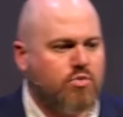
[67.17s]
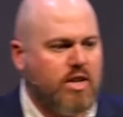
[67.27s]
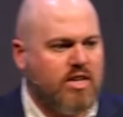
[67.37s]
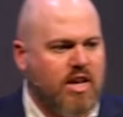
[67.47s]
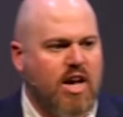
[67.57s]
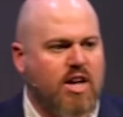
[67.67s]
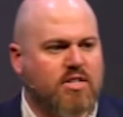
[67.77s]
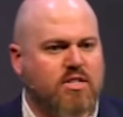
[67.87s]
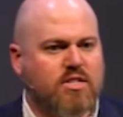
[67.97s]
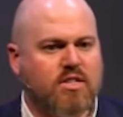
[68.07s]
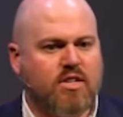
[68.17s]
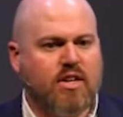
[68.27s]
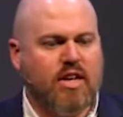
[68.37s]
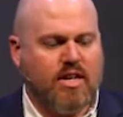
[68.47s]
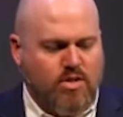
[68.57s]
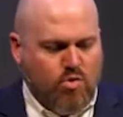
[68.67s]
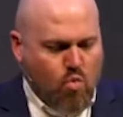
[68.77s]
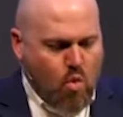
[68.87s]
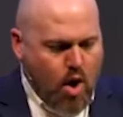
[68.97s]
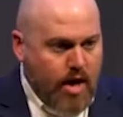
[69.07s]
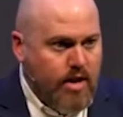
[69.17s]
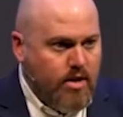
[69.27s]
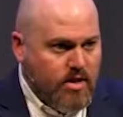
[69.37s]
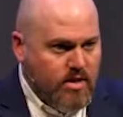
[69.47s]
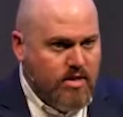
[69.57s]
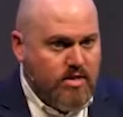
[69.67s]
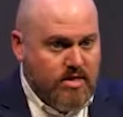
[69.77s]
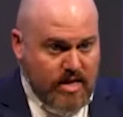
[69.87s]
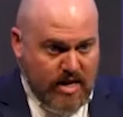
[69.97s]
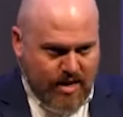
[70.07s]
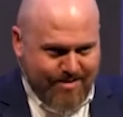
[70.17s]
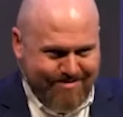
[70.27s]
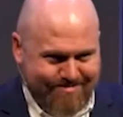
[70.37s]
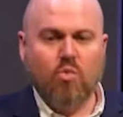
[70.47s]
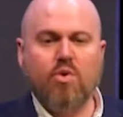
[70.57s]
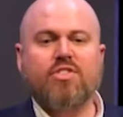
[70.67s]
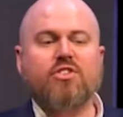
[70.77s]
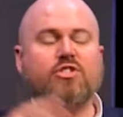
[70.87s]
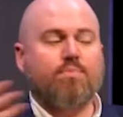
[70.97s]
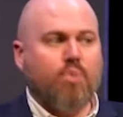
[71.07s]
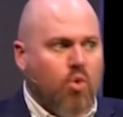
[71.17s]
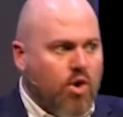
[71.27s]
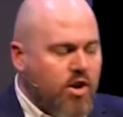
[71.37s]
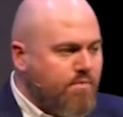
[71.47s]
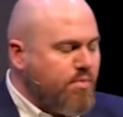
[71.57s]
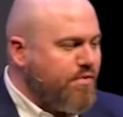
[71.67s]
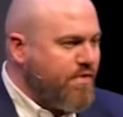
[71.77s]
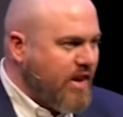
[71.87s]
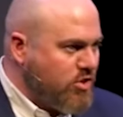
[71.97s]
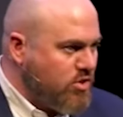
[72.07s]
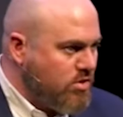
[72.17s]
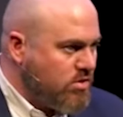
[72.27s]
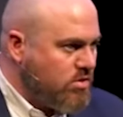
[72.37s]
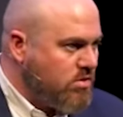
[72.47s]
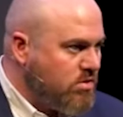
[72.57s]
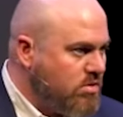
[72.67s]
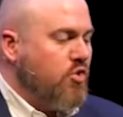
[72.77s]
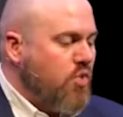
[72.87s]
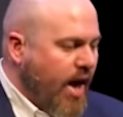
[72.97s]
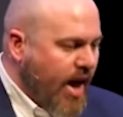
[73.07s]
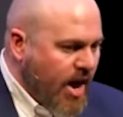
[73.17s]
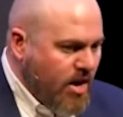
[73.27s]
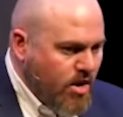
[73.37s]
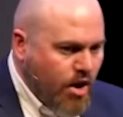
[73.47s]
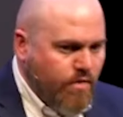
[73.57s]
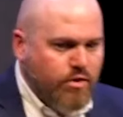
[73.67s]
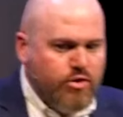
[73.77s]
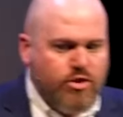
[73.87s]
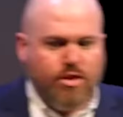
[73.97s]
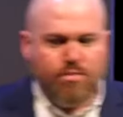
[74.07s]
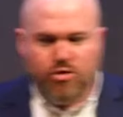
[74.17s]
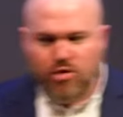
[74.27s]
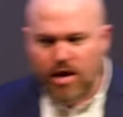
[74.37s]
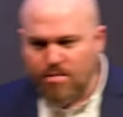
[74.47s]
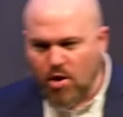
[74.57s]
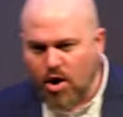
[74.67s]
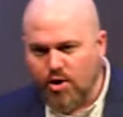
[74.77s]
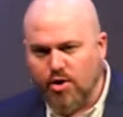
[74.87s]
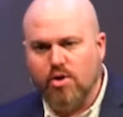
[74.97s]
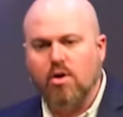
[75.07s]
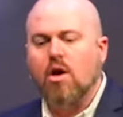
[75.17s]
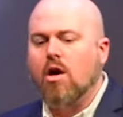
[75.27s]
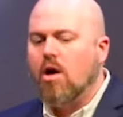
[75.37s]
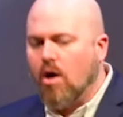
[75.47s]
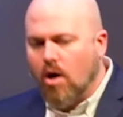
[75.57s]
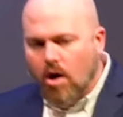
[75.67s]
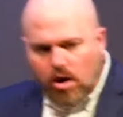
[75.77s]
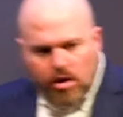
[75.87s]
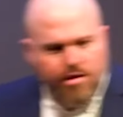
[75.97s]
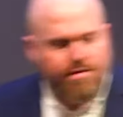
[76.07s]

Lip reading: what it does is in one sitting with the support of professionals, you hand over to the betrayed partner all of the